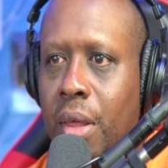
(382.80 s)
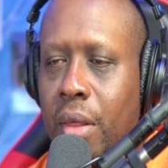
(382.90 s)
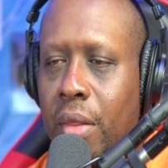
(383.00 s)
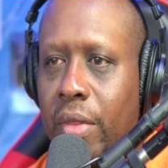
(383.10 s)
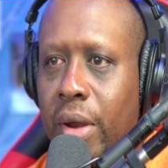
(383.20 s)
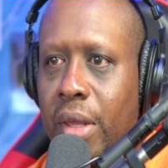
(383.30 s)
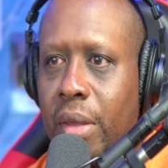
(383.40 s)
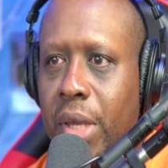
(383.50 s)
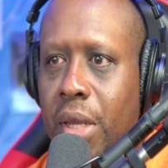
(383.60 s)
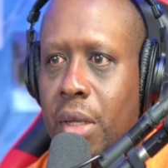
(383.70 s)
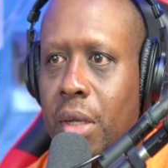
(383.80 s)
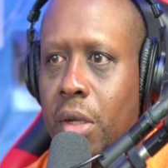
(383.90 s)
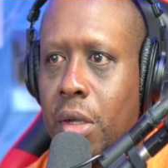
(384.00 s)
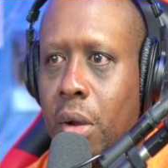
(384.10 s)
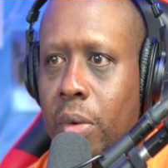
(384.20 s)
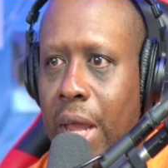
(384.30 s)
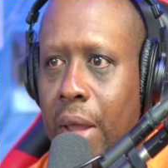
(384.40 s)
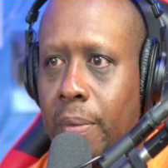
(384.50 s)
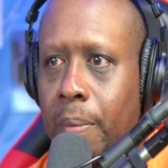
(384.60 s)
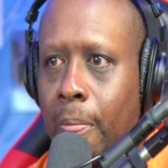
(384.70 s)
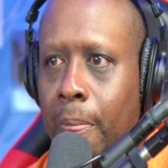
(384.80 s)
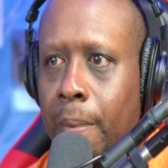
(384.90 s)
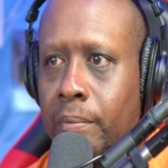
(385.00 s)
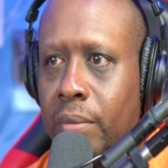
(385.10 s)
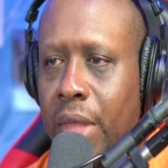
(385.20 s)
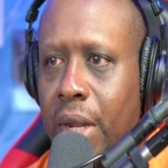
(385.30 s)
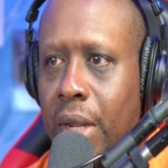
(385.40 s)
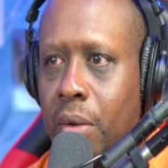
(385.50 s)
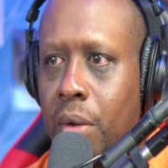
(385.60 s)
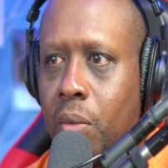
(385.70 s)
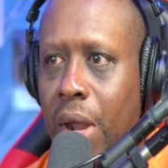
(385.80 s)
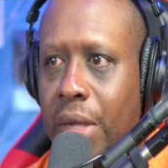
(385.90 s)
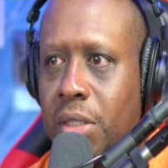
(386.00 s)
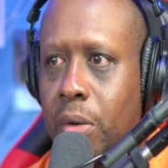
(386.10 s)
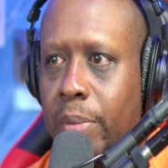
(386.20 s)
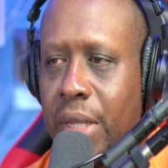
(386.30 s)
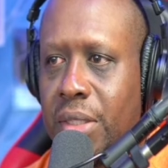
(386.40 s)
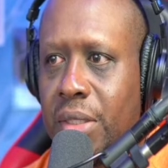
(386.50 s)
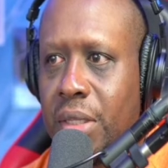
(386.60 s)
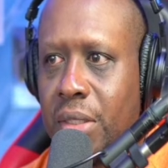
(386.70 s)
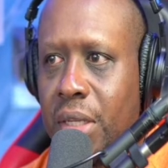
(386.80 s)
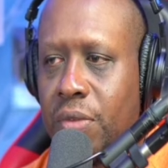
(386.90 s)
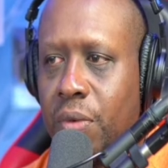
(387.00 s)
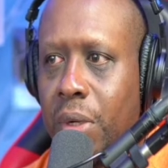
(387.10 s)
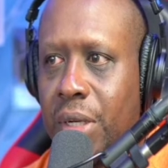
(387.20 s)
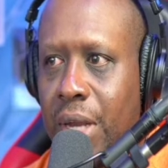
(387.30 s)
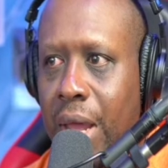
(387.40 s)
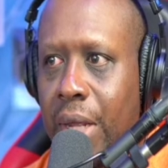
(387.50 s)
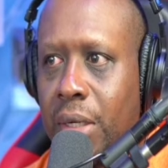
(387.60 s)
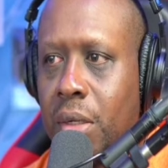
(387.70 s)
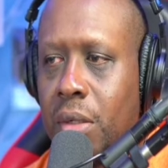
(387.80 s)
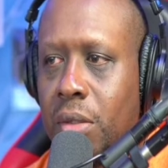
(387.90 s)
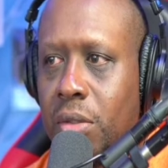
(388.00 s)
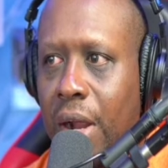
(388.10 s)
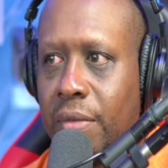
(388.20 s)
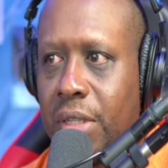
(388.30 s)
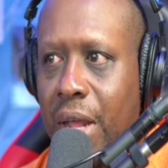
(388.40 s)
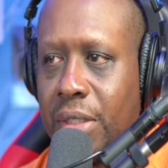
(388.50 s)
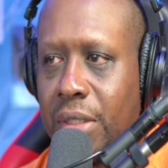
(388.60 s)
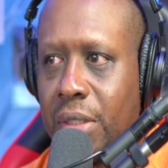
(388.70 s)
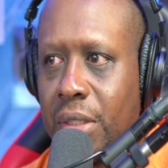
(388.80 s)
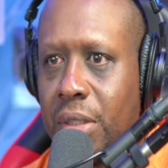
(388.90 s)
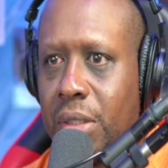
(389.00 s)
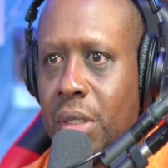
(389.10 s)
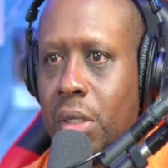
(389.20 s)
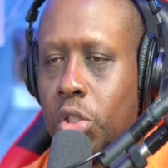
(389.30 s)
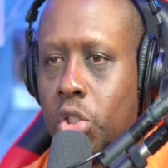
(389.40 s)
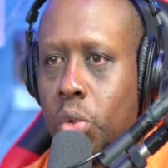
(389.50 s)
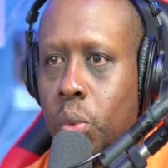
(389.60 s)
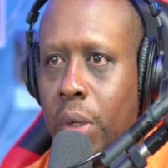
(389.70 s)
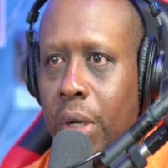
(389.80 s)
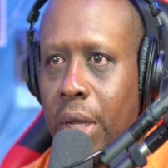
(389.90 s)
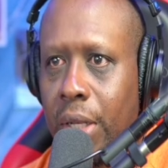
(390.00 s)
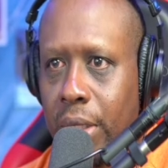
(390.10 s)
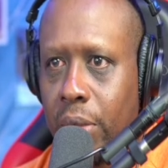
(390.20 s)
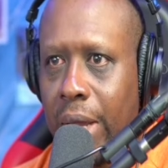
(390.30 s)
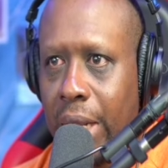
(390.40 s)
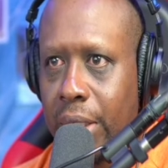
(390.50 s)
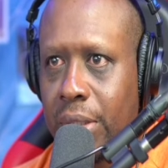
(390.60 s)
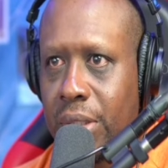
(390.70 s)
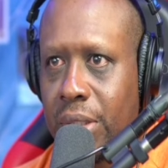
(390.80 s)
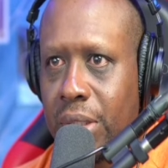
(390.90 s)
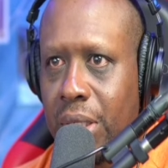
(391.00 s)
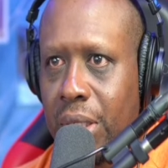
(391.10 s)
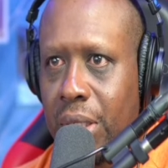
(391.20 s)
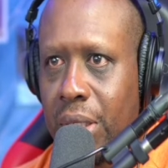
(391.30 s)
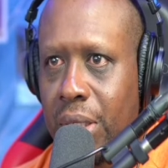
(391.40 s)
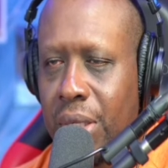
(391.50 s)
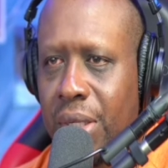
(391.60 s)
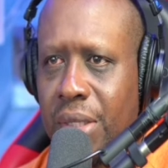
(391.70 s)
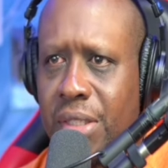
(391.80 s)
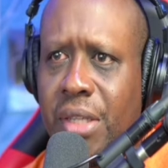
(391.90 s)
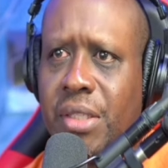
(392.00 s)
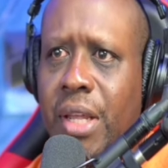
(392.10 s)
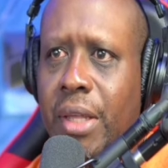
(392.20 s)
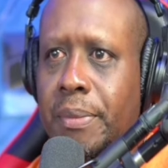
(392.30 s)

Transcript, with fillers: there can be no doubt that a rational basis exists for denying driver's licenses to illegal aliens. Since then,